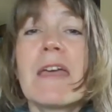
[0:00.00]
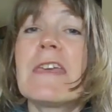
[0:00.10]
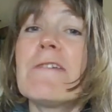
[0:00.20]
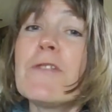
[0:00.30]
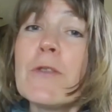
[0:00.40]

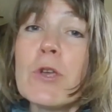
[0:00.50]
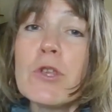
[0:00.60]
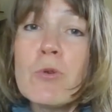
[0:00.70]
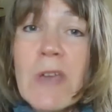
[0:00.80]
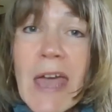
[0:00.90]
given that
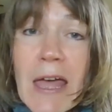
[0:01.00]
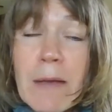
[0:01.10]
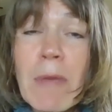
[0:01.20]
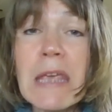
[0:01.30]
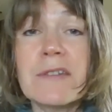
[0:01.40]
you
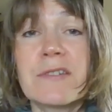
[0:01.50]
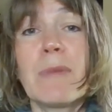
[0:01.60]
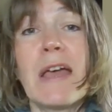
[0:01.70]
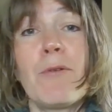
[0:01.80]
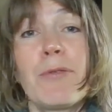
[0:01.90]
can make some
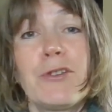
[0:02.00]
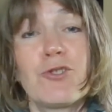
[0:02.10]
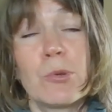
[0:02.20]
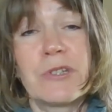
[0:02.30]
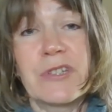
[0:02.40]
healthy
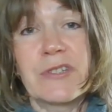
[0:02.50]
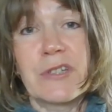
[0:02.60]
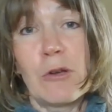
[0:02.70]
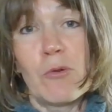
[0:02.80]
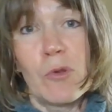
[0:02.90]
choices
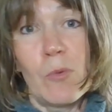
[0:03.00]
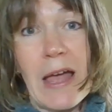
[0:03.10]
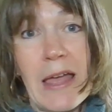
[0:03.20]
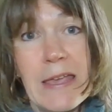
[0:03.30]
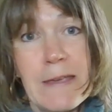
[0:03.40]
along the
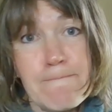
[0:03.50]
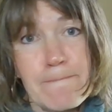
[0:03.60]
way,